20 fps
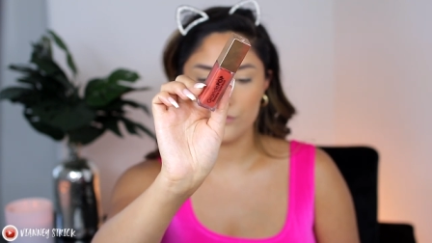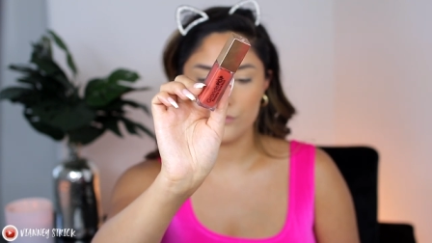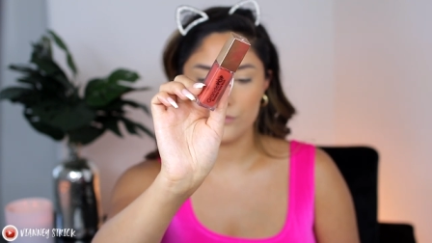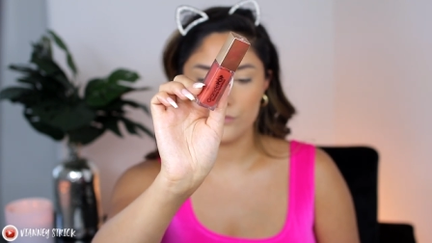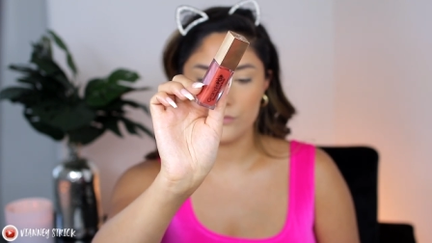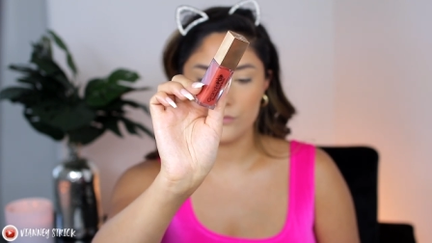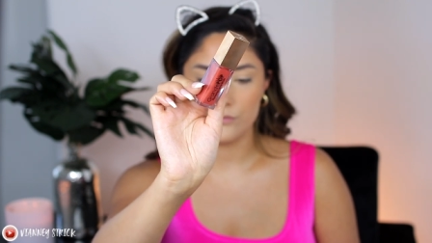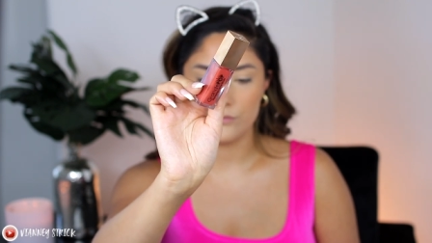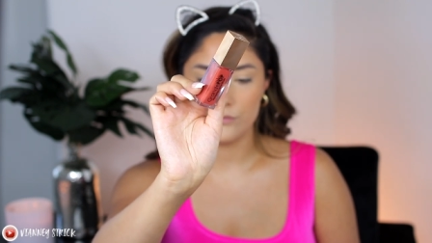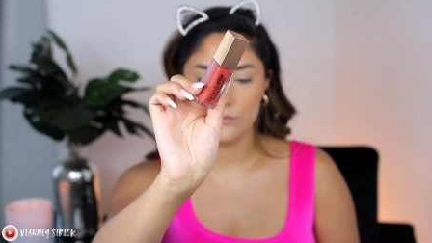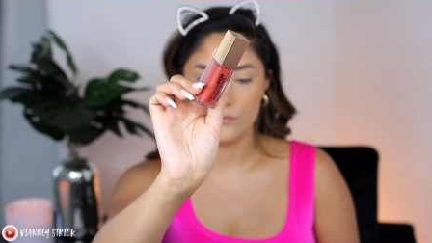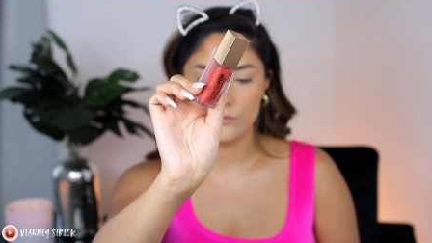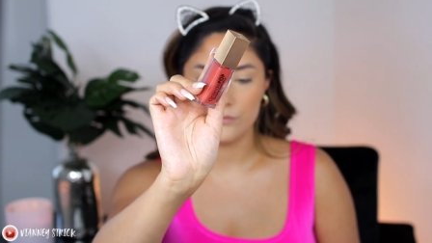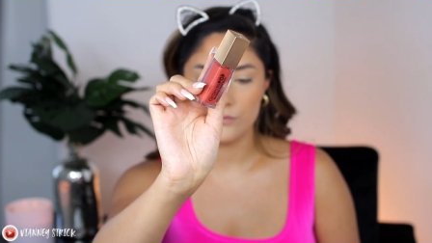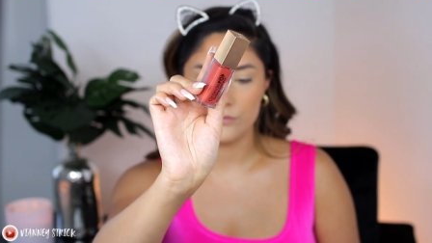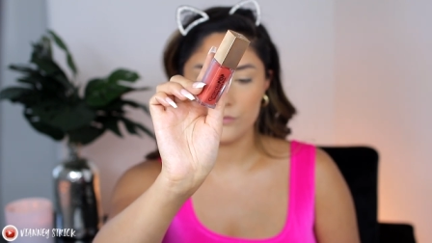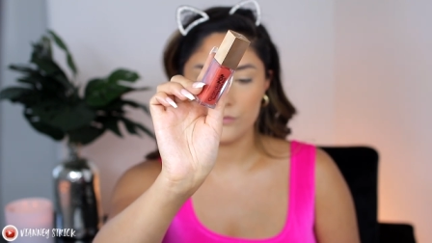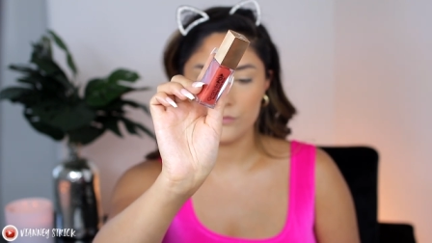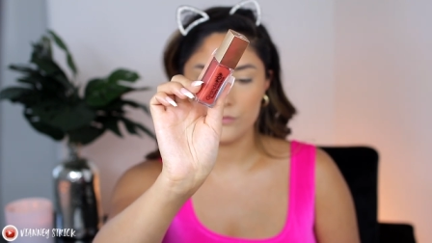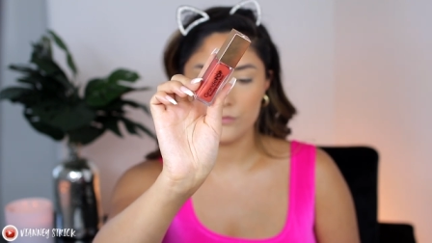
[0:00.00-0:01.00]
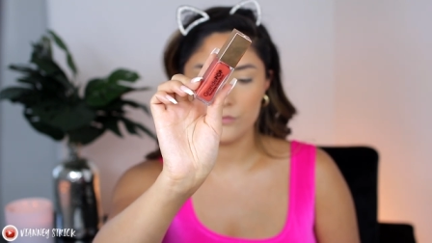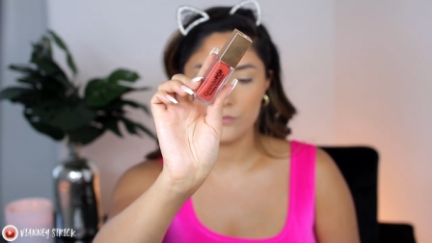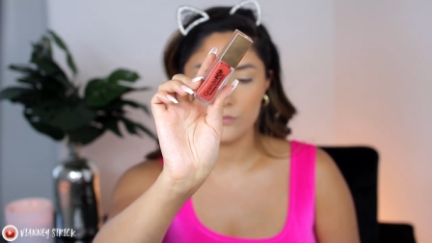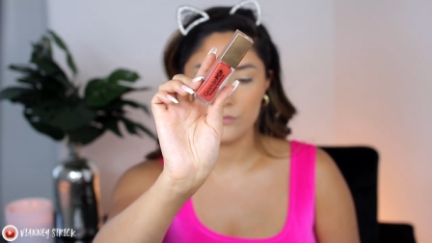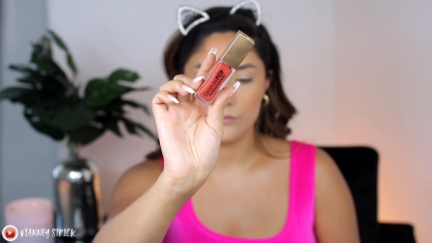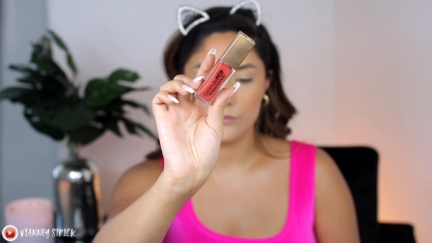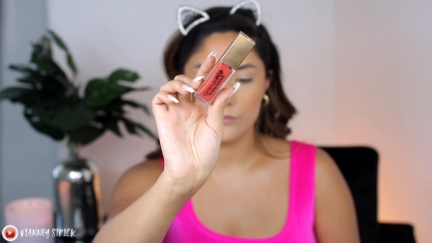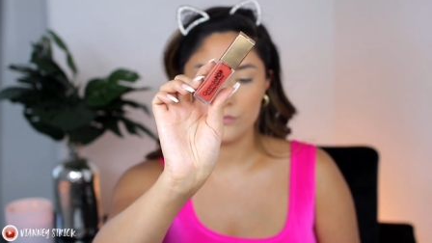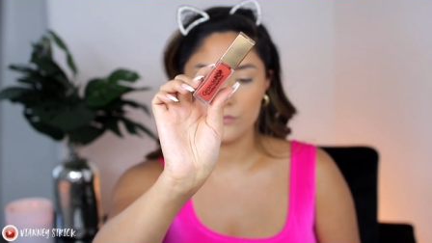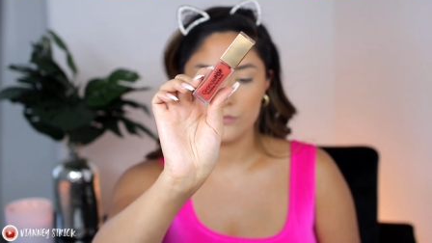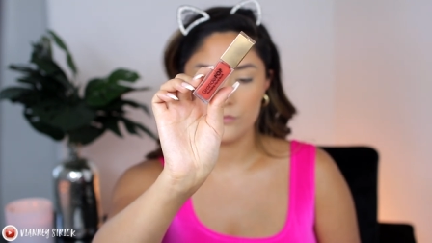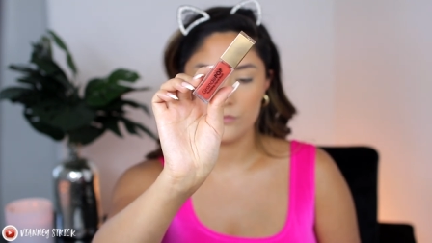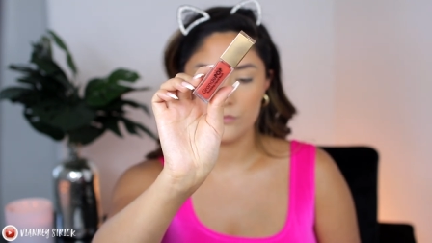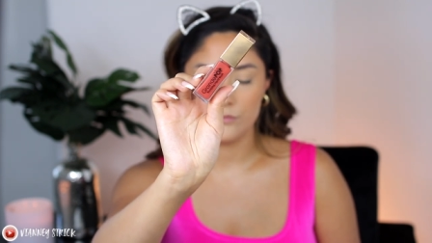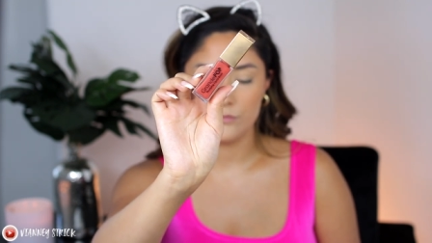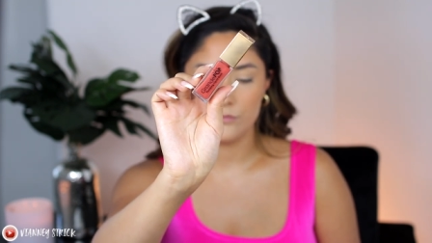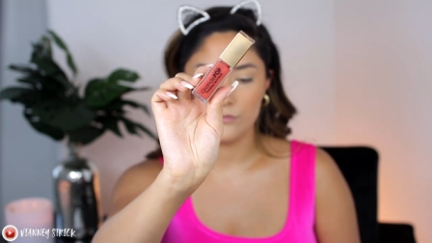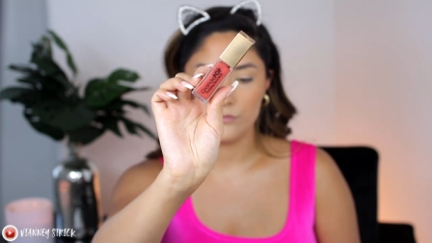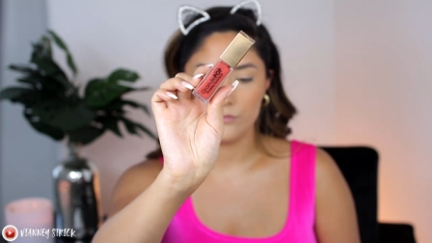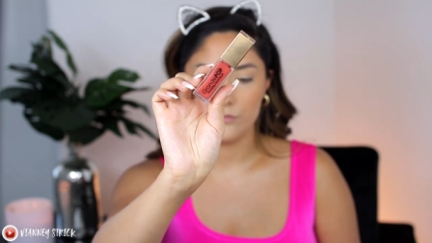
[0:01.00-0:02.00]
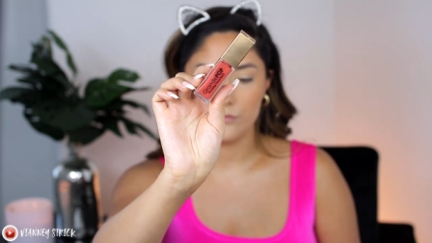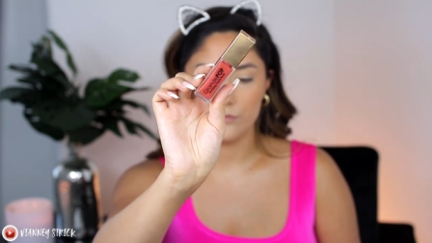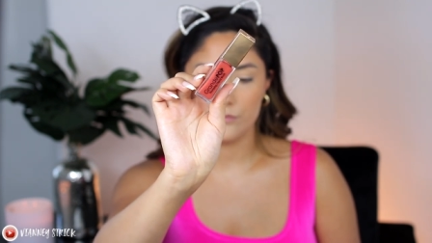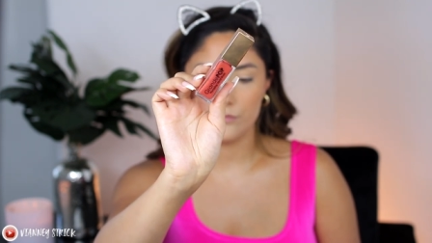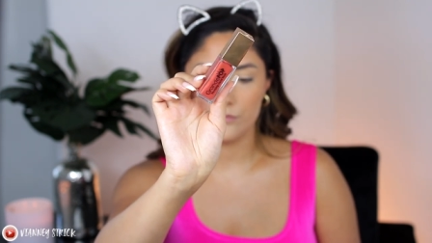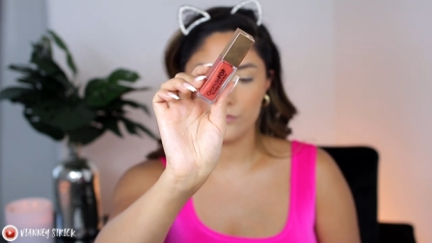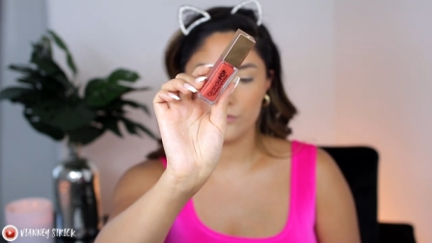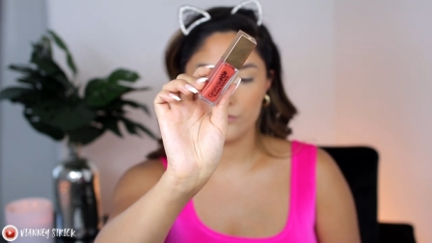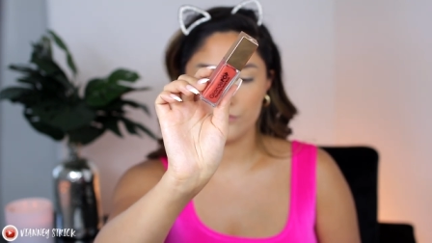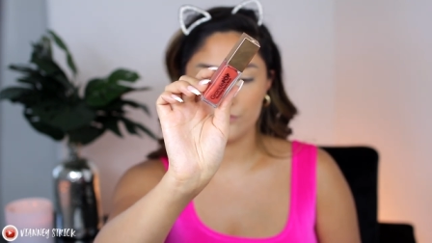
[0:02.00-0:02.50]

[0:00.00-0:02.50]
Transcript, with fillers: and I'll be using the shade Cinnamon Sugar.